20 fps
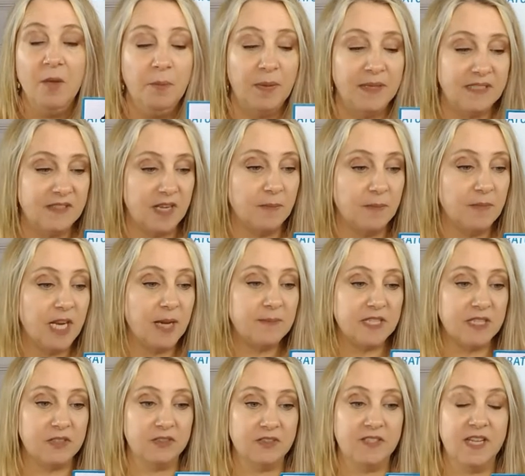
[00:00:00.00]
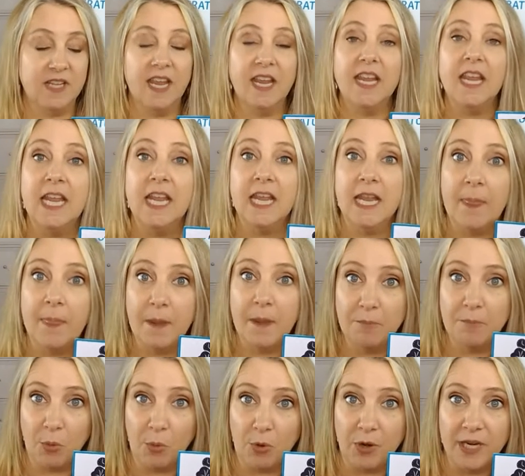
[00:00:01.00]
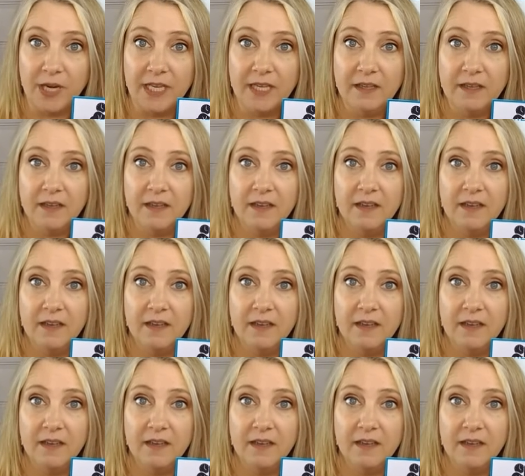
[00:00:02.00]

But sometimes it'll say in the morning,